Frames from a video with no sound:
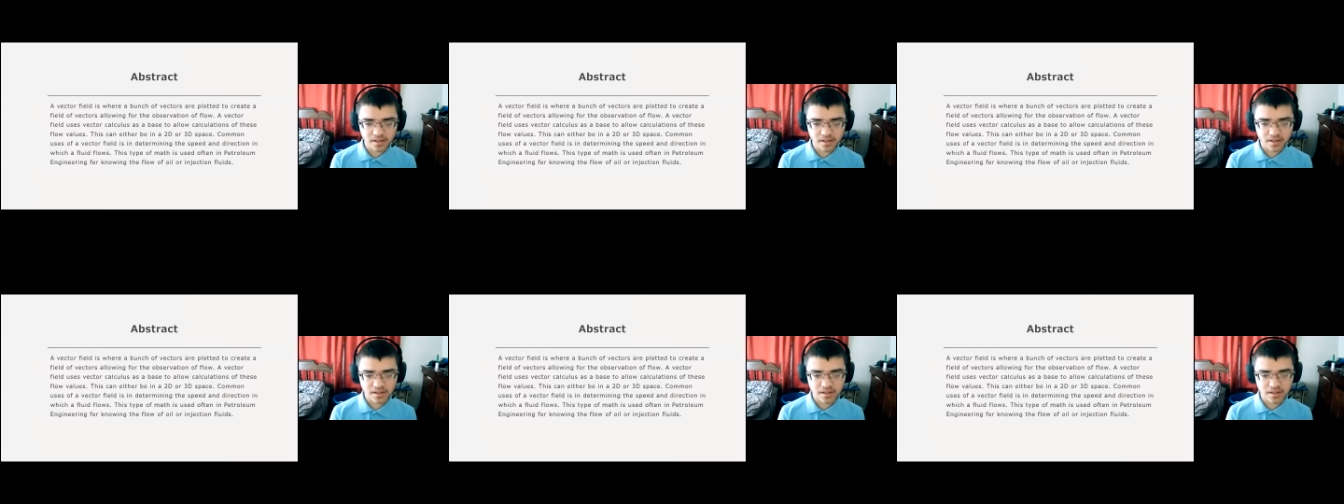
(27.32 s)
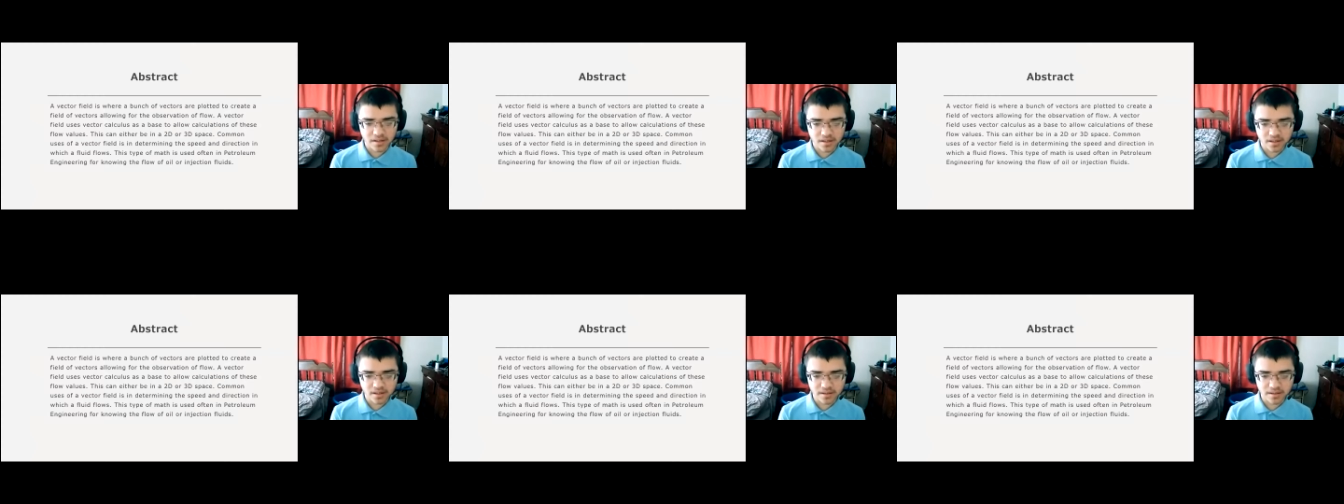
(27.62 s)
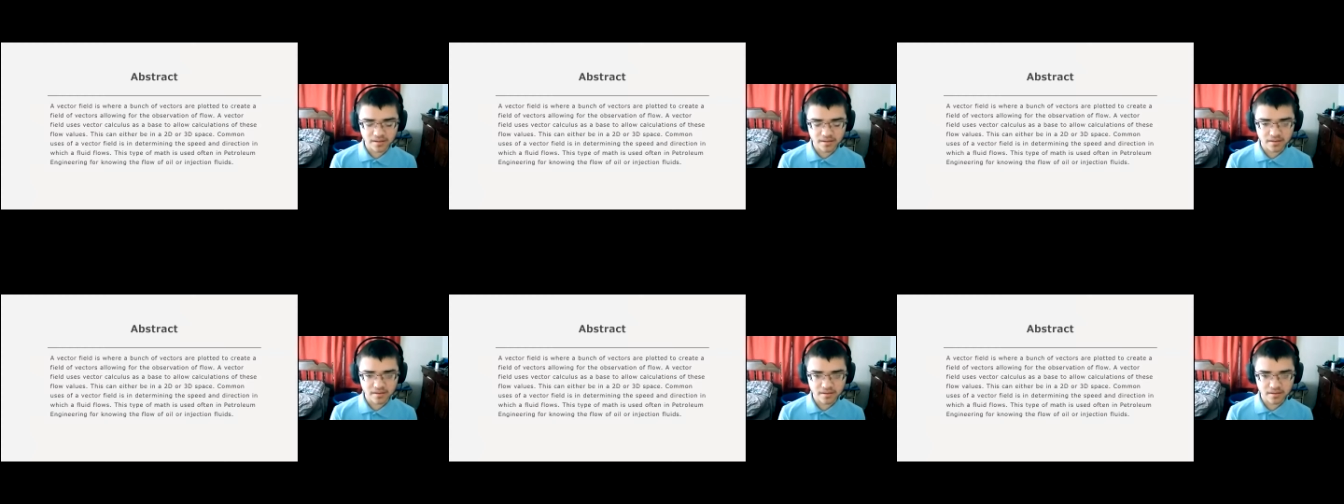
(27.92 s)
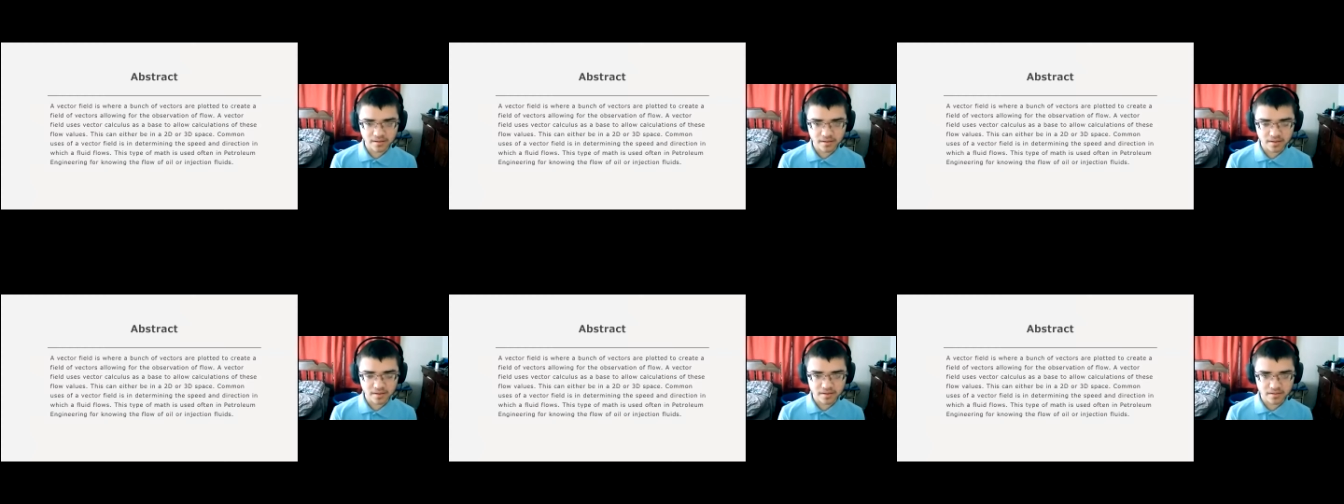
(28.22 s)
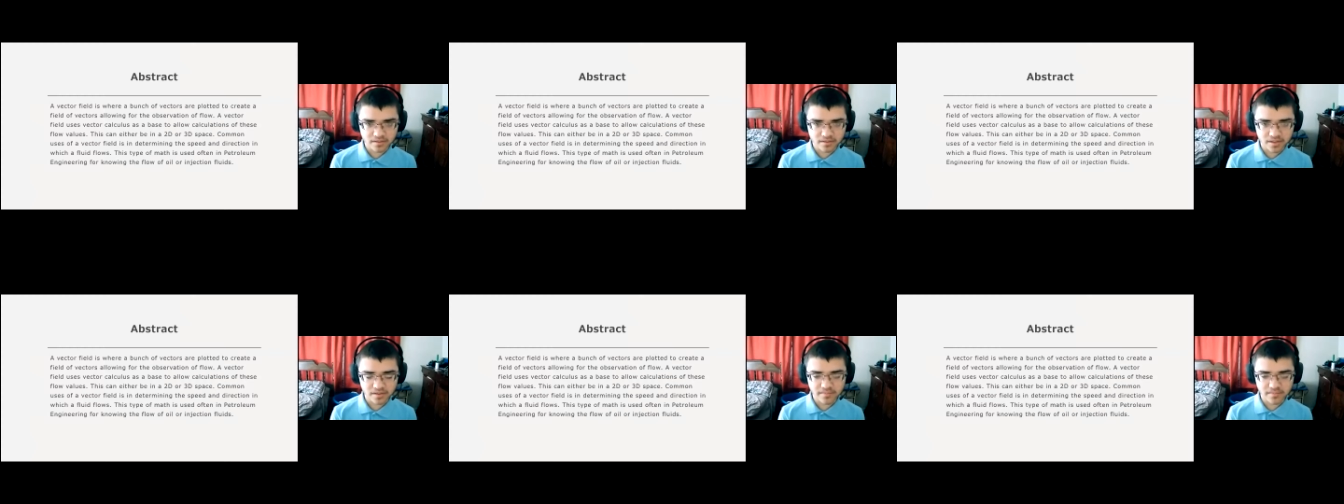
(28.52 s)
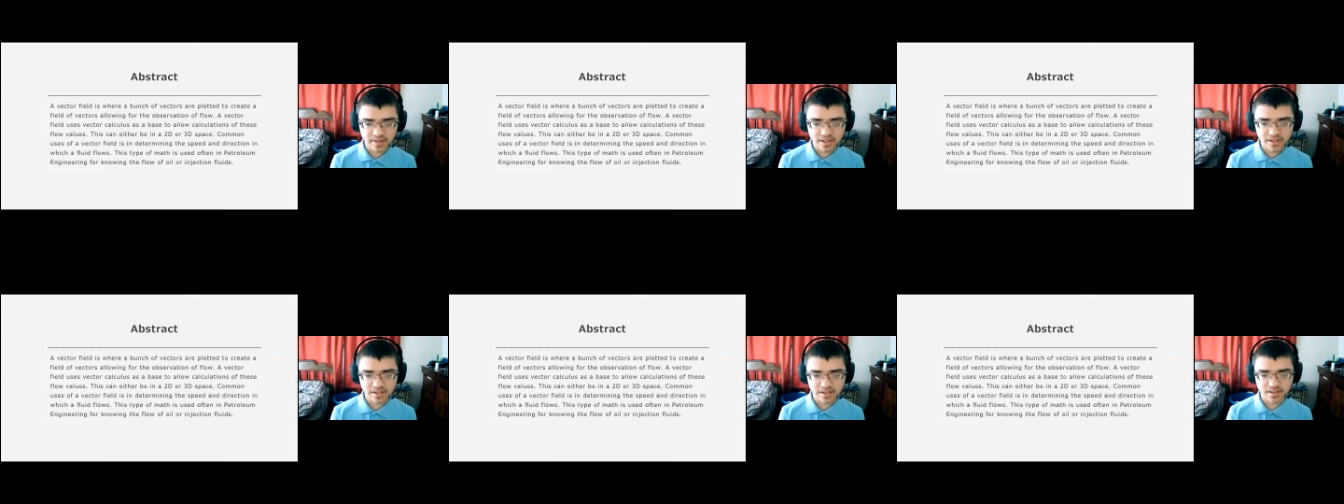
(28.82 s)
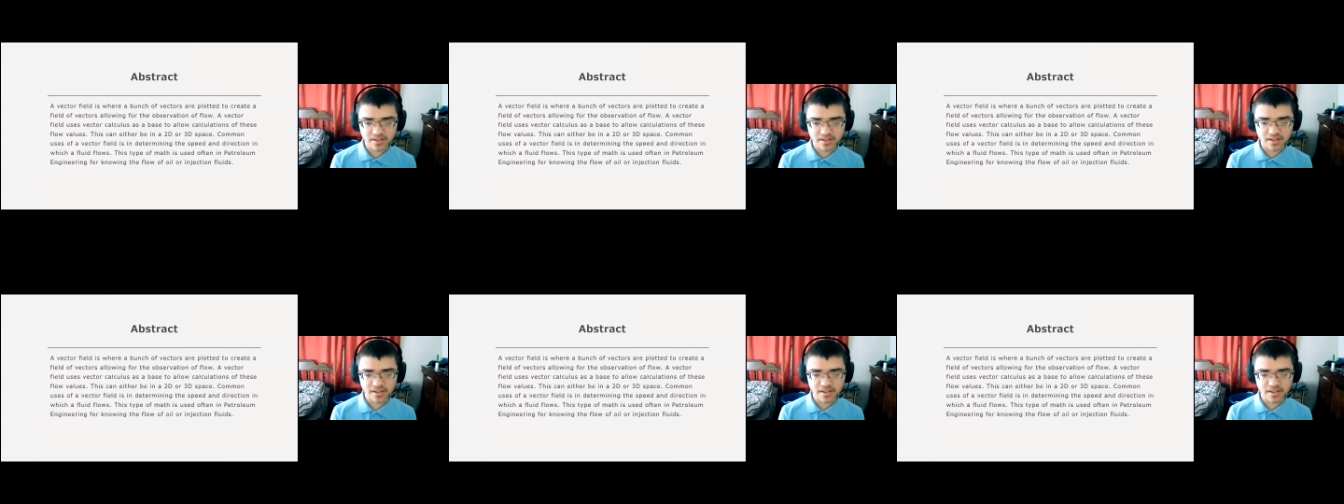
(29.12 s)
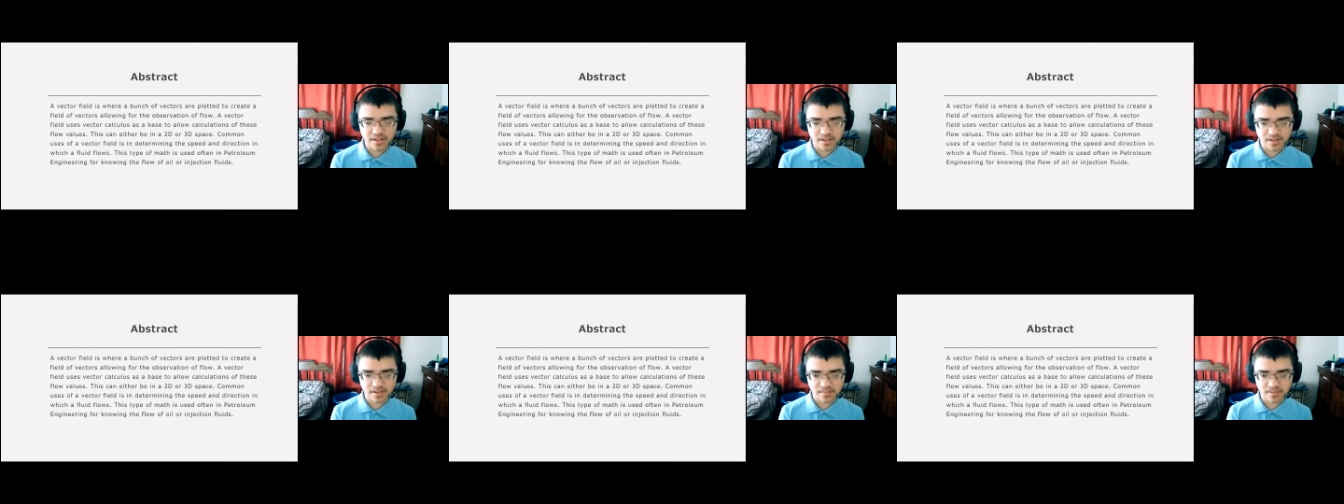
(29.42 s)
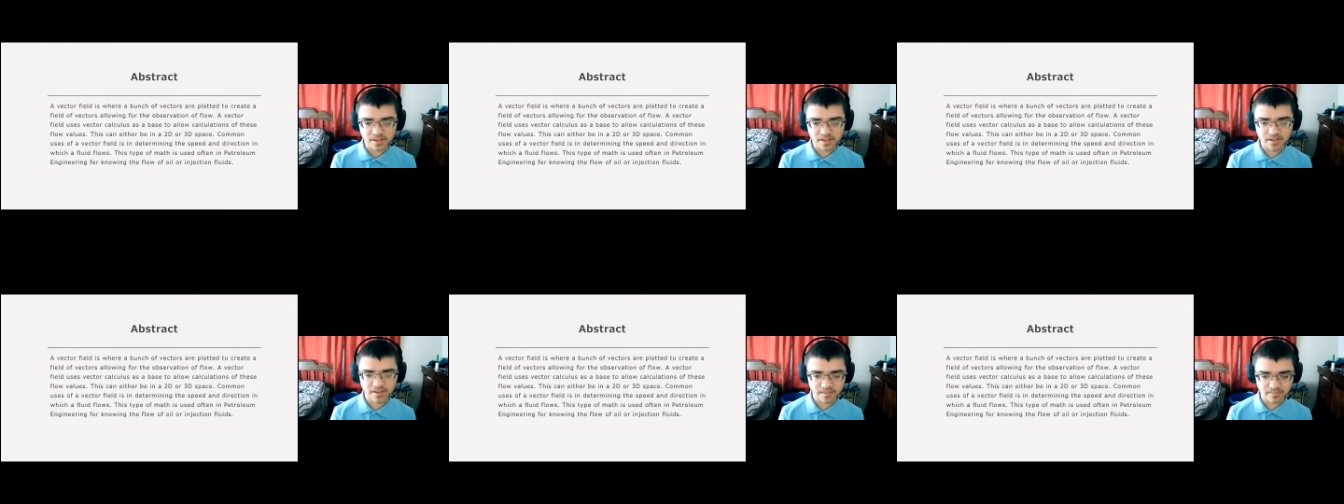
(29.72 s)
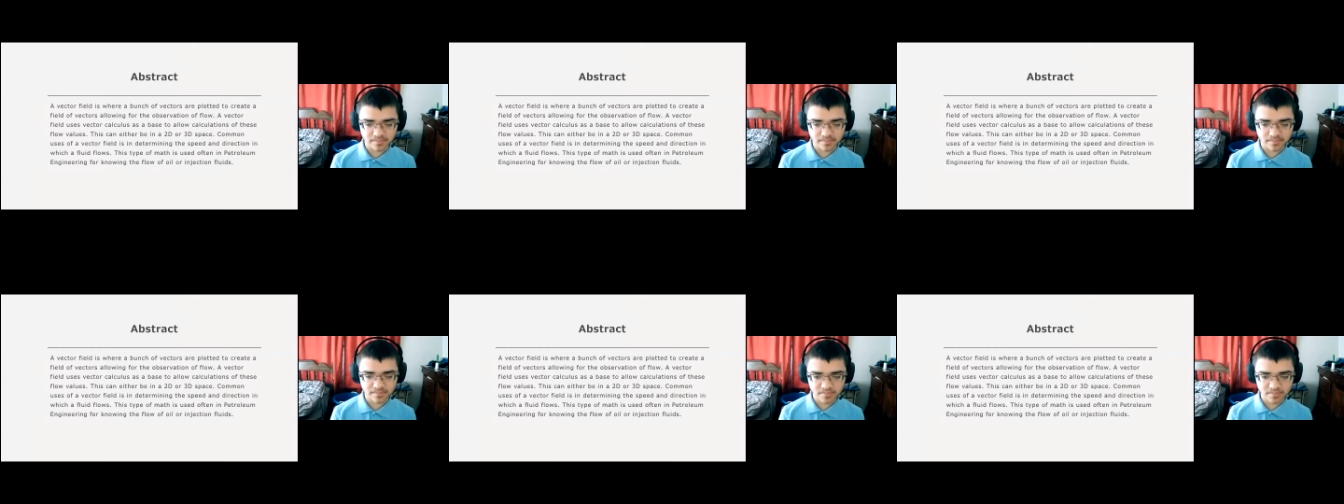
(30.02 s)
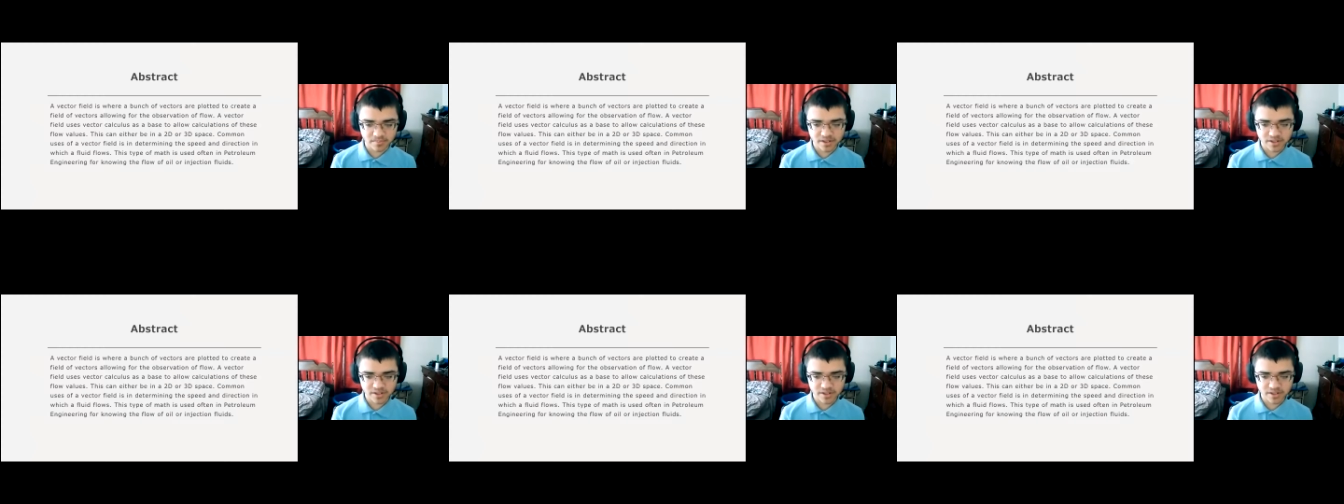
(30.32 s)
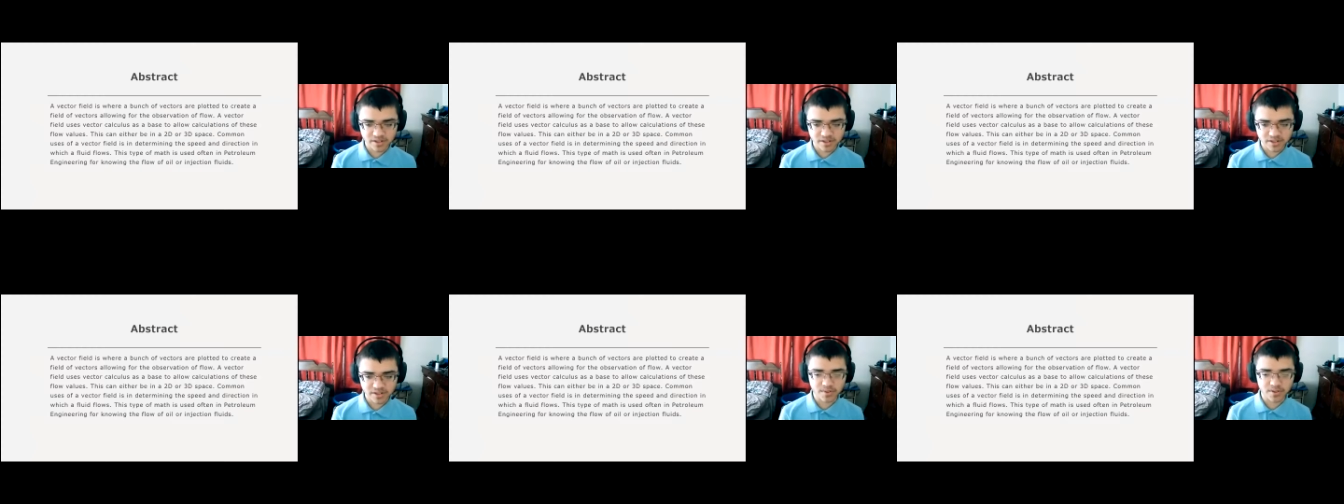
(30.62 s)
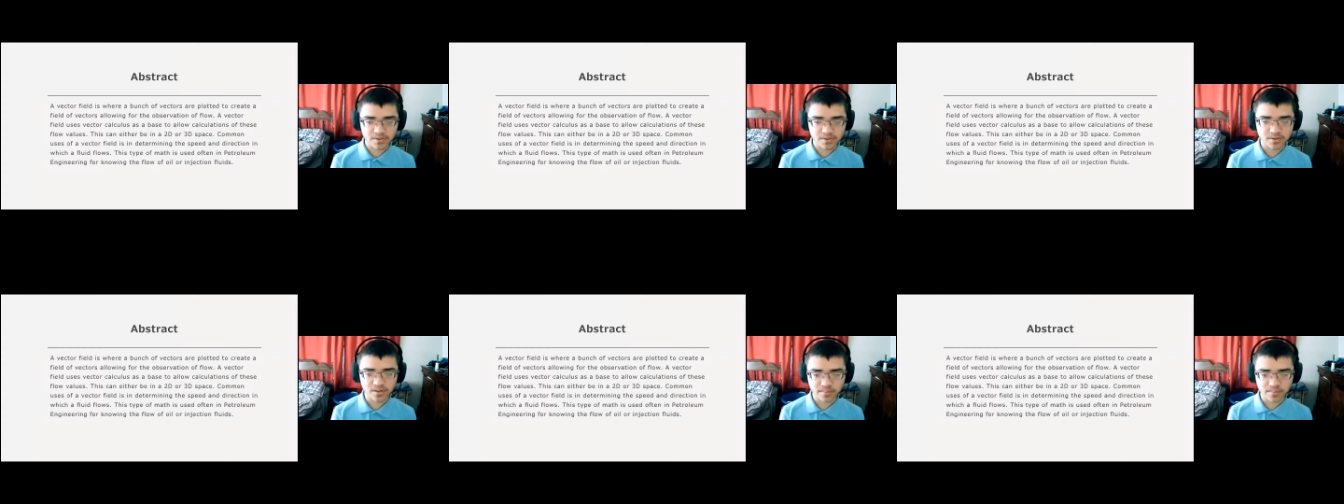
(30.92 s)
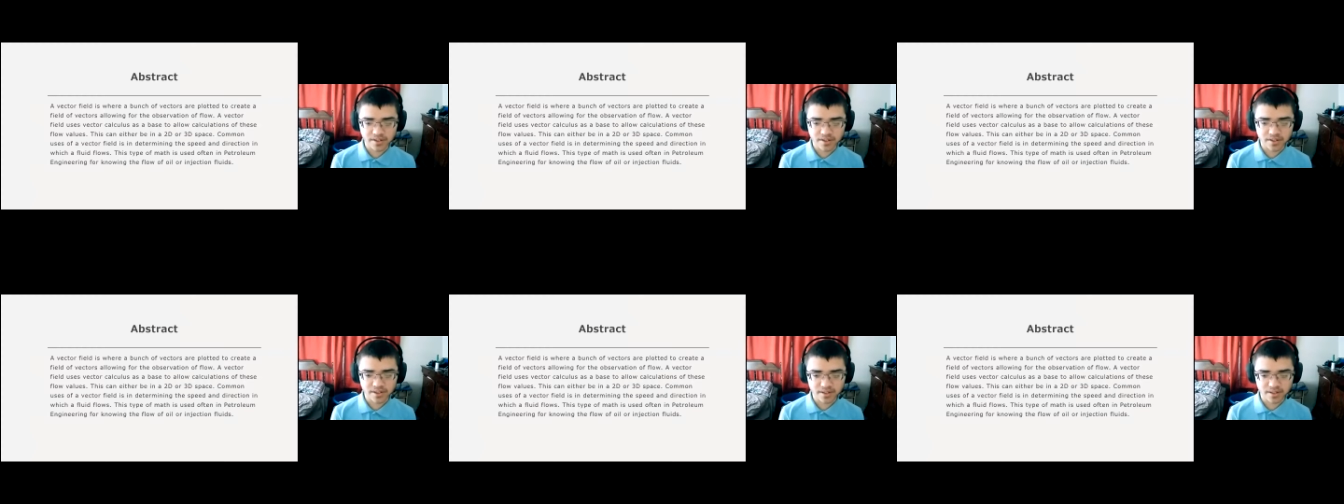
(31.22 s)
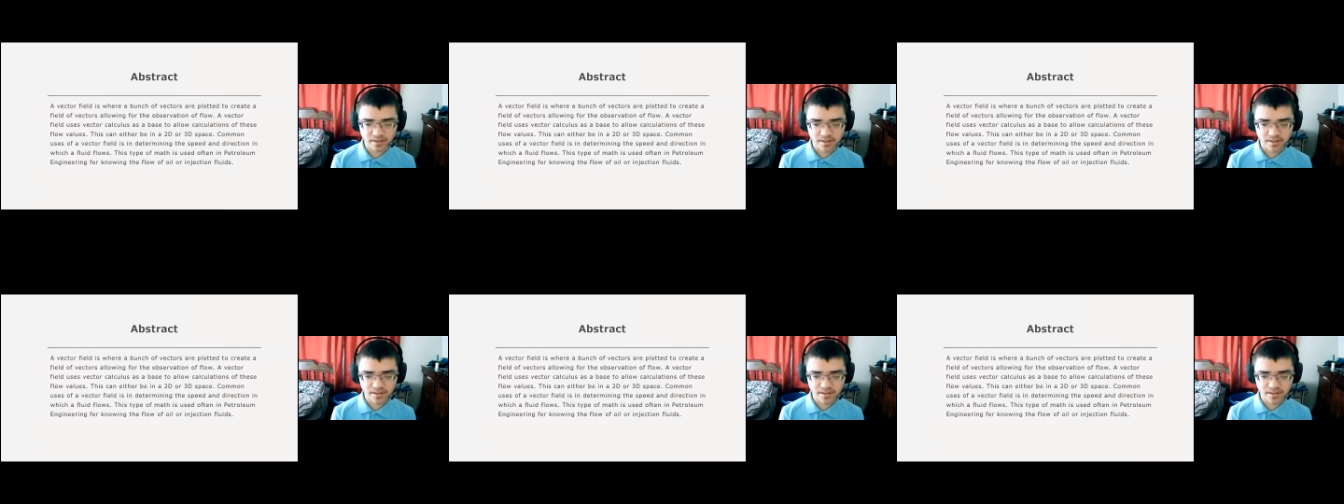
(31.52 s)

Uh, and the reason why I chose this is because I'm trying to become a petroleum engineer,